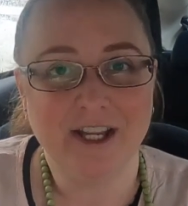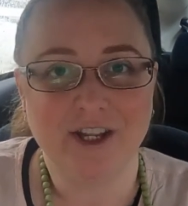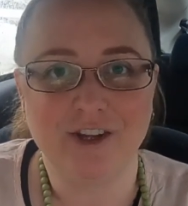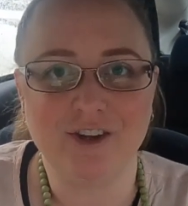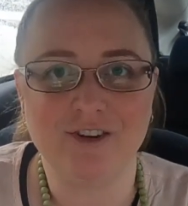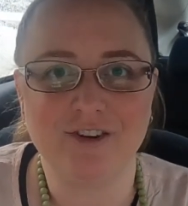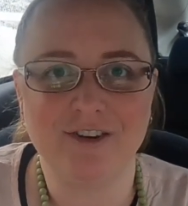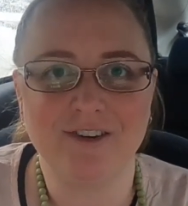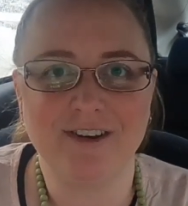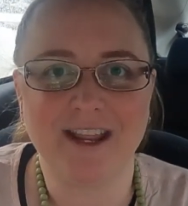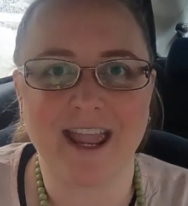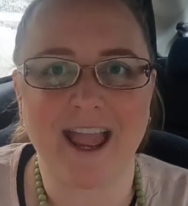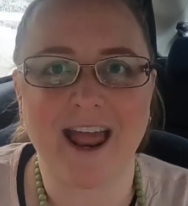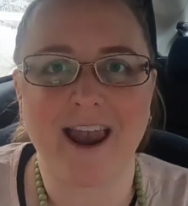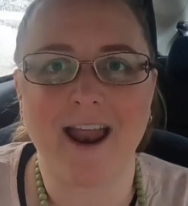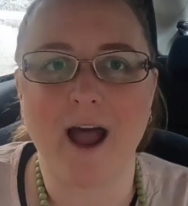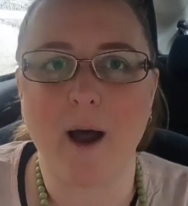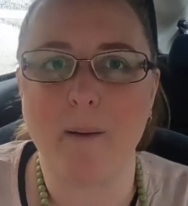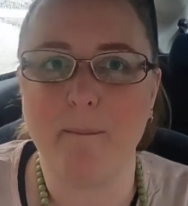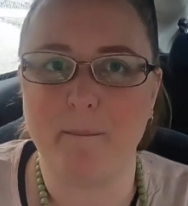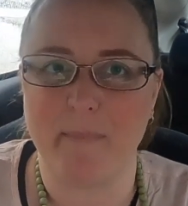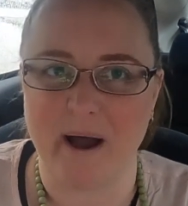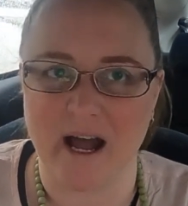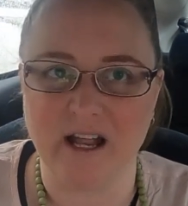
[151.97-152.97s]
you'd get
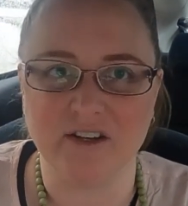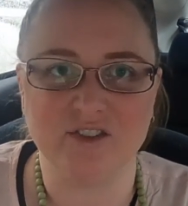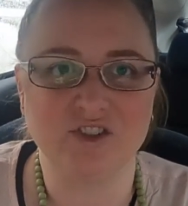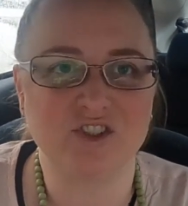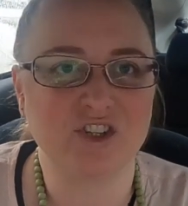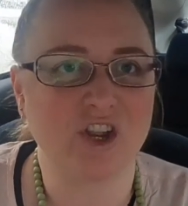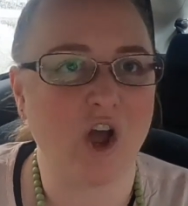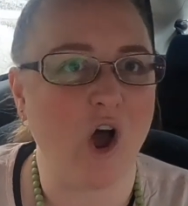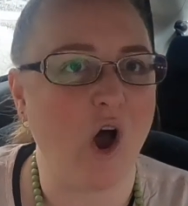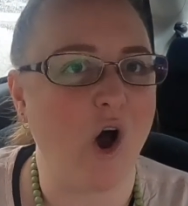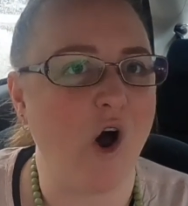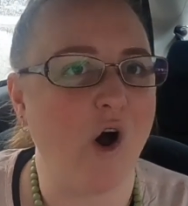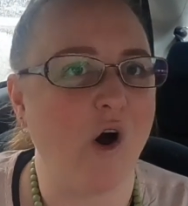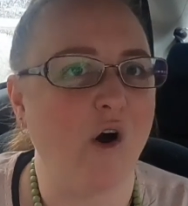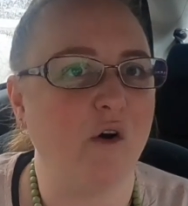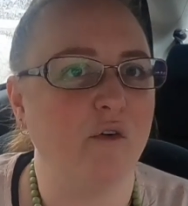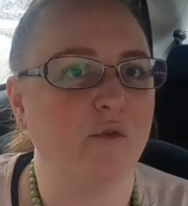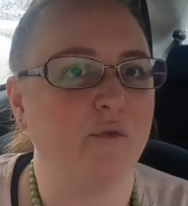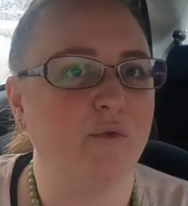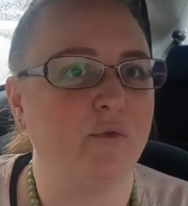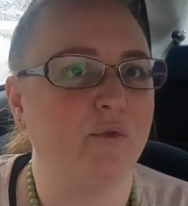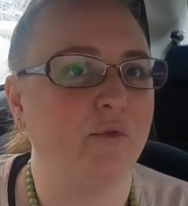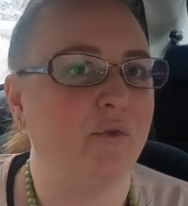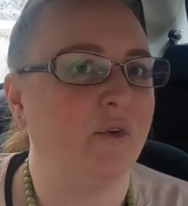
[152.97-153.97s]
a bunch
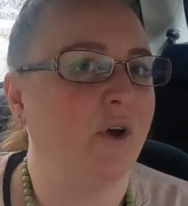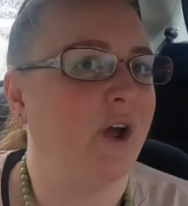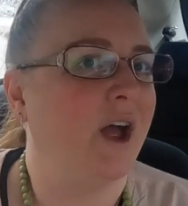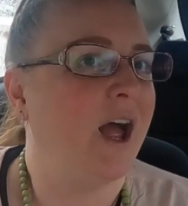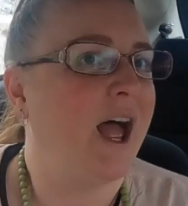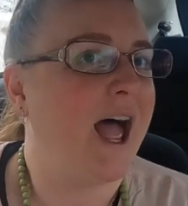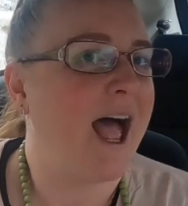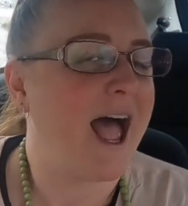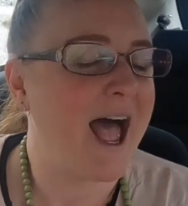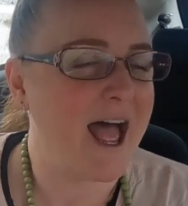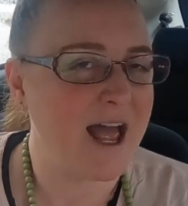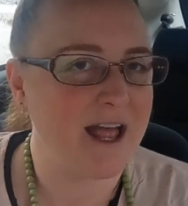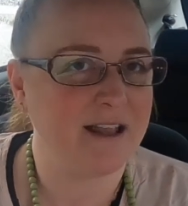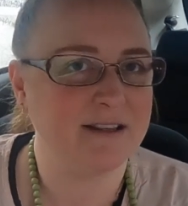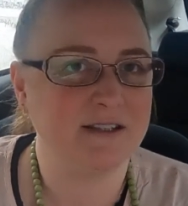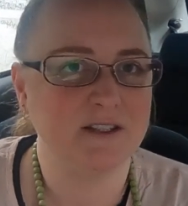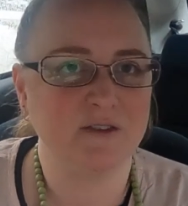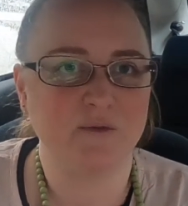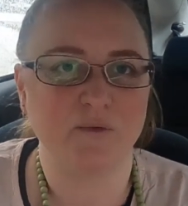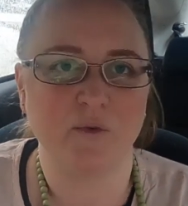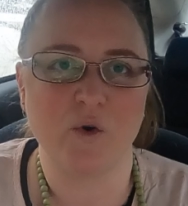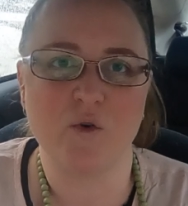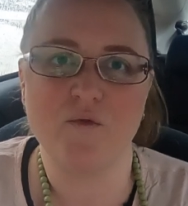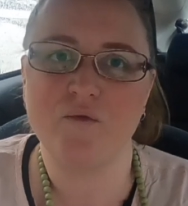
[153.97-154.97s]
of
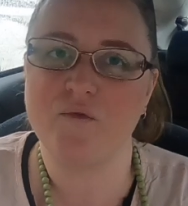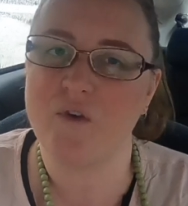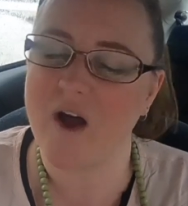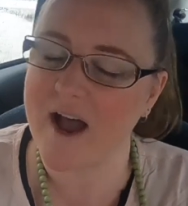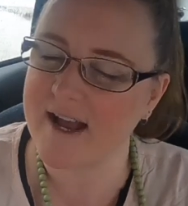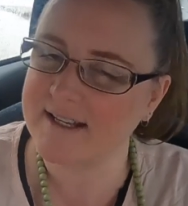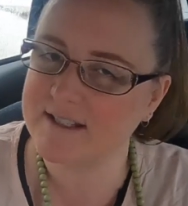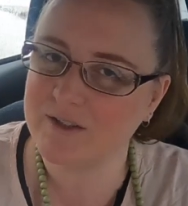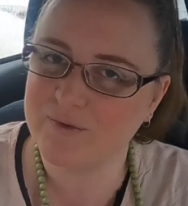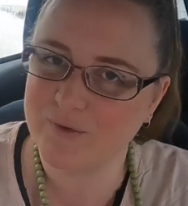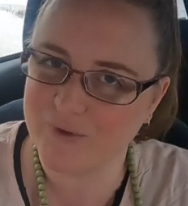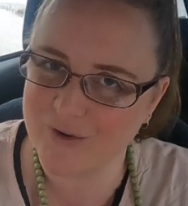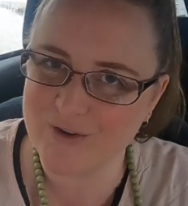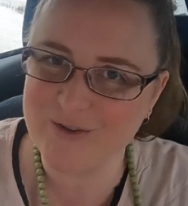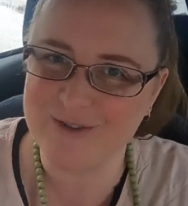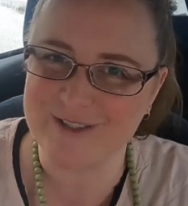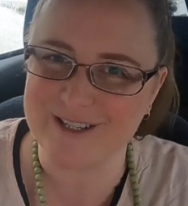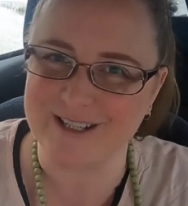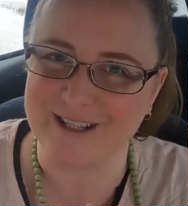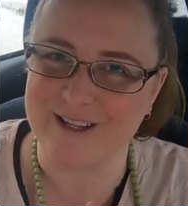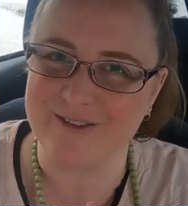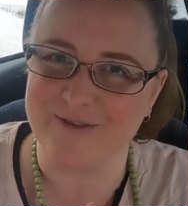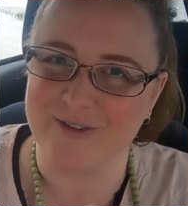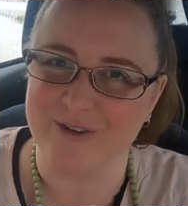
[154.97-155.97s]
ads for fast food
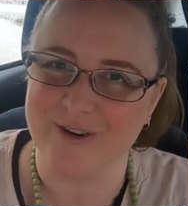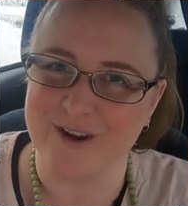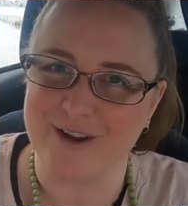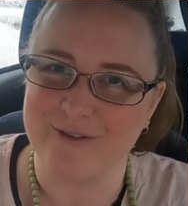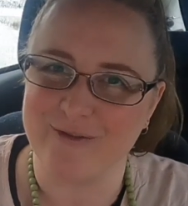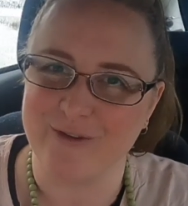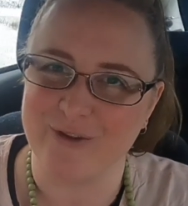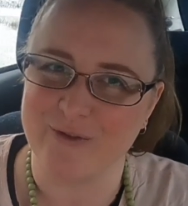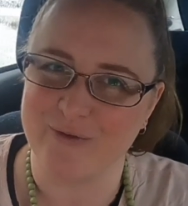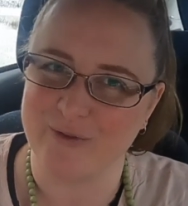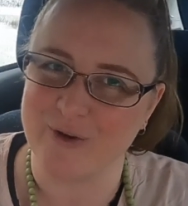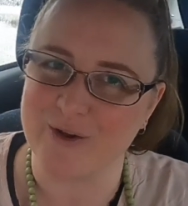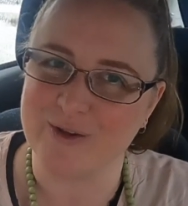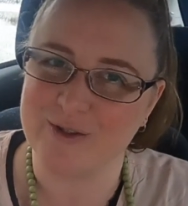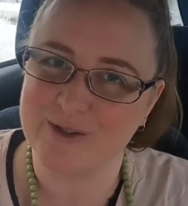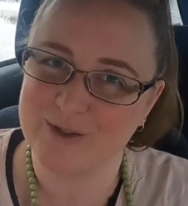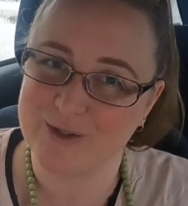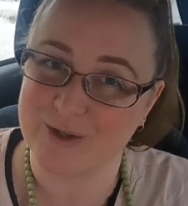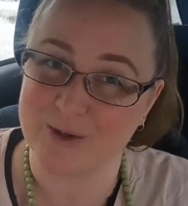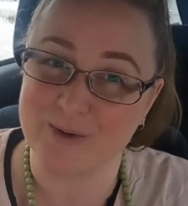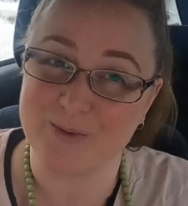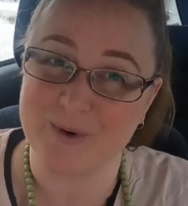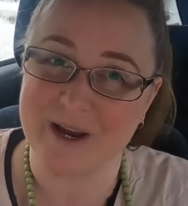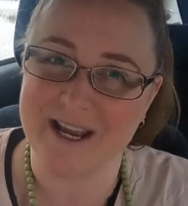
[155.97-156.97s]
delivery for the first
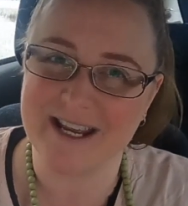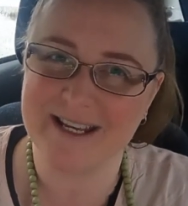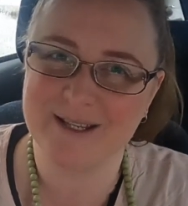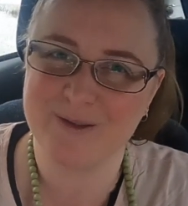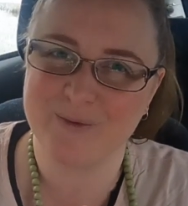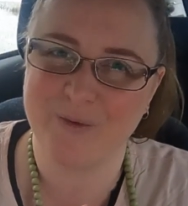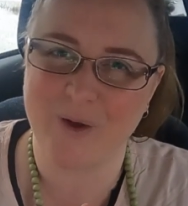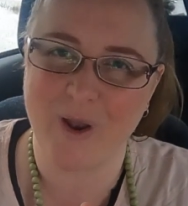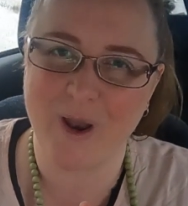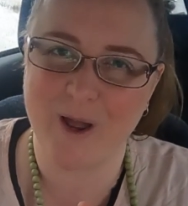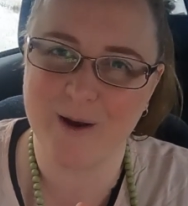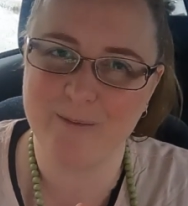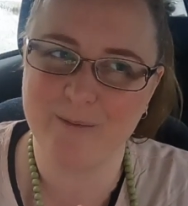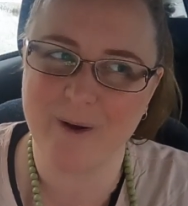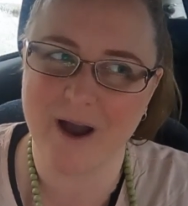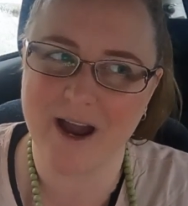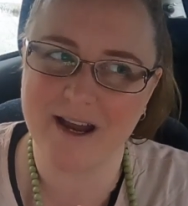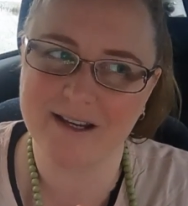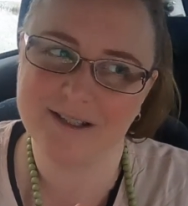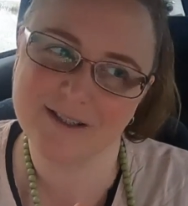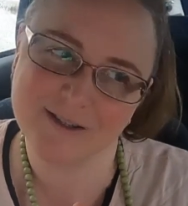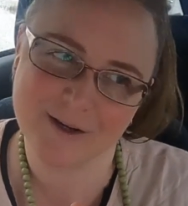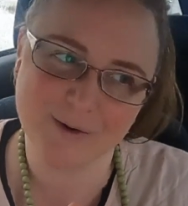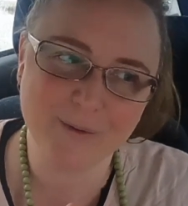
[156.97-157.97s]
2 weeks, followed
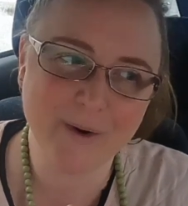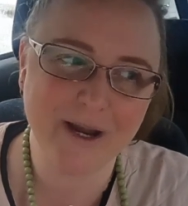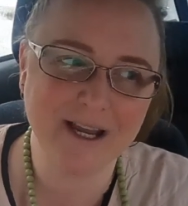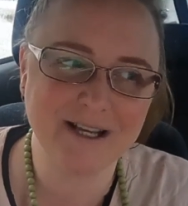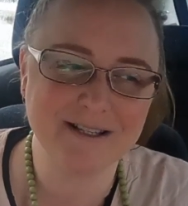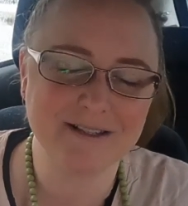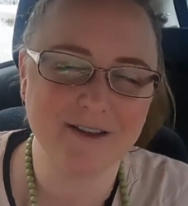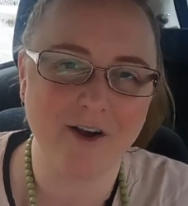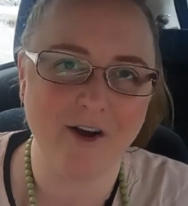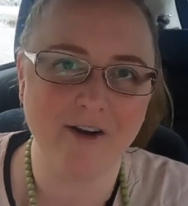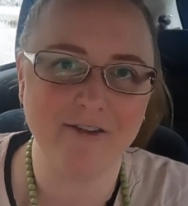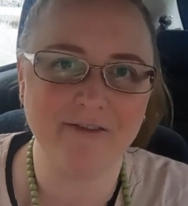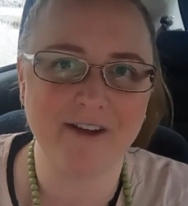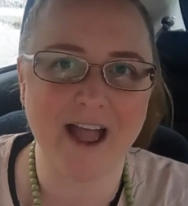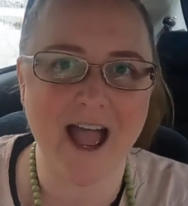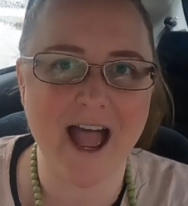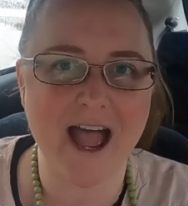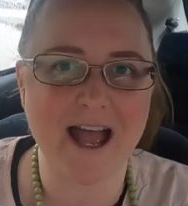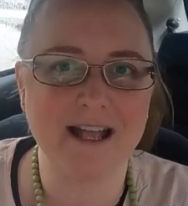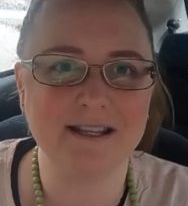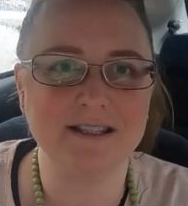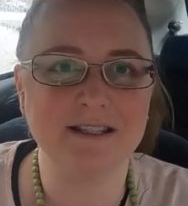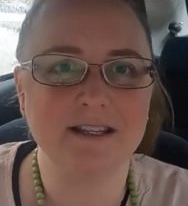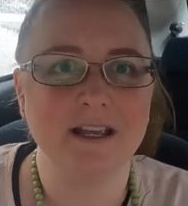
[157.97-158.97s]
by 2 weeks of
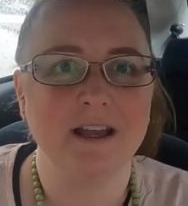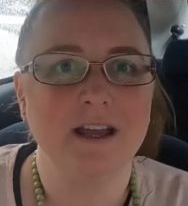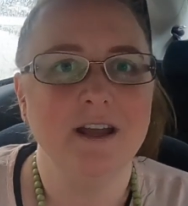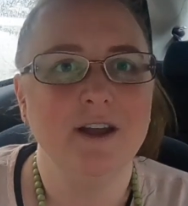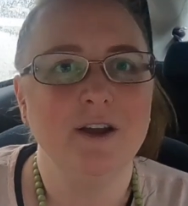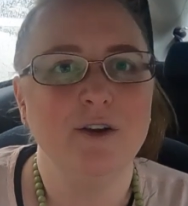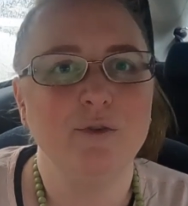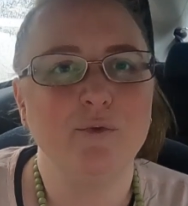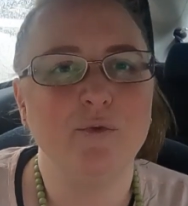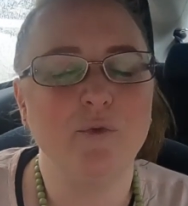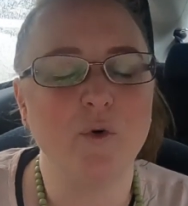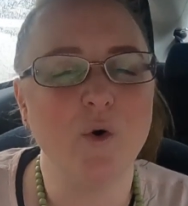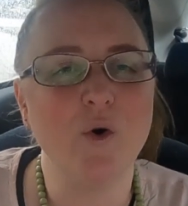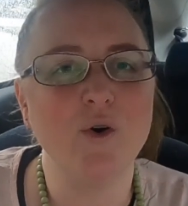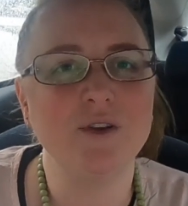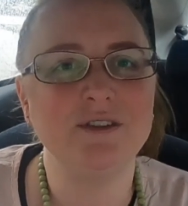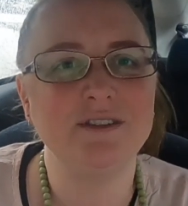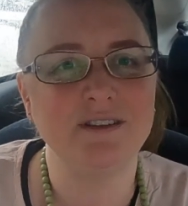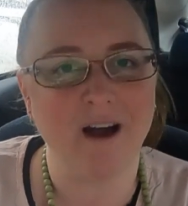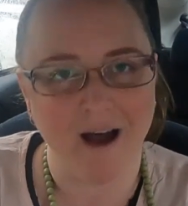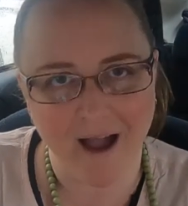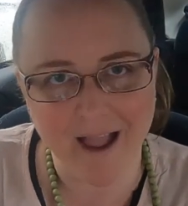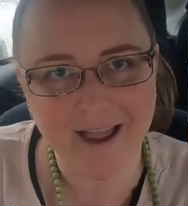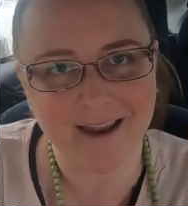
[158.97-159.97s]
ads for
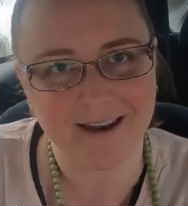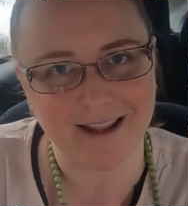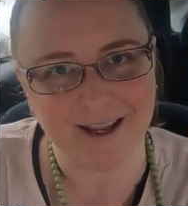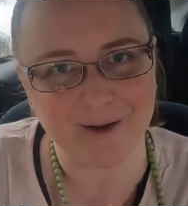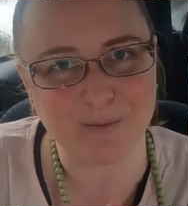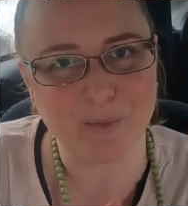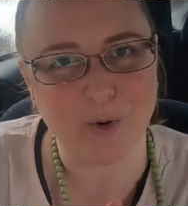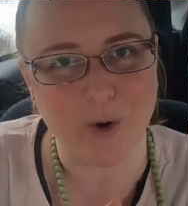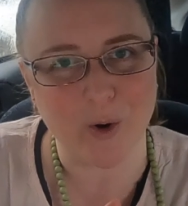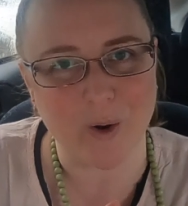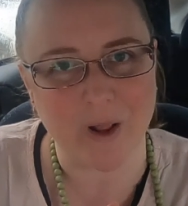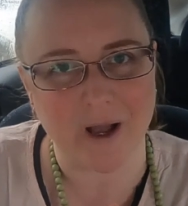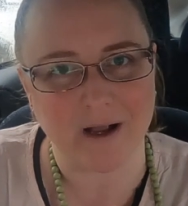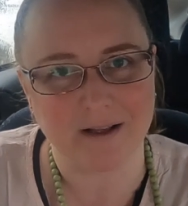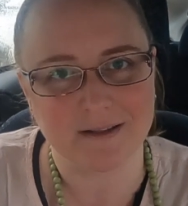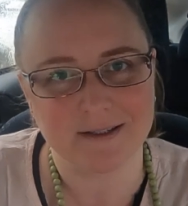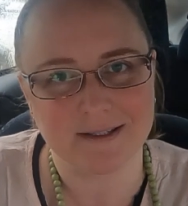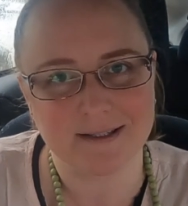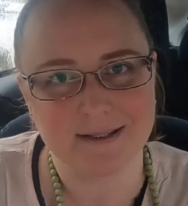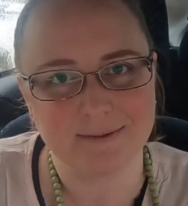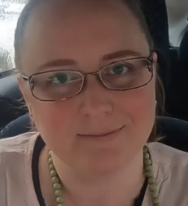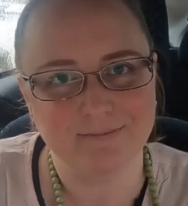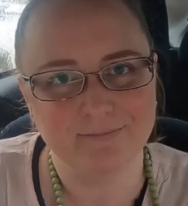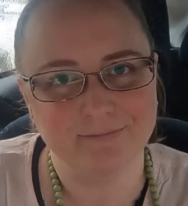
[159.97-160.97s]
dieting
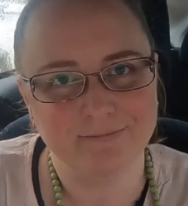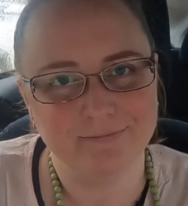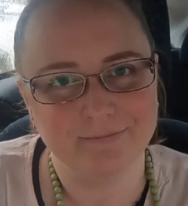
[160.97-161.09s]
products.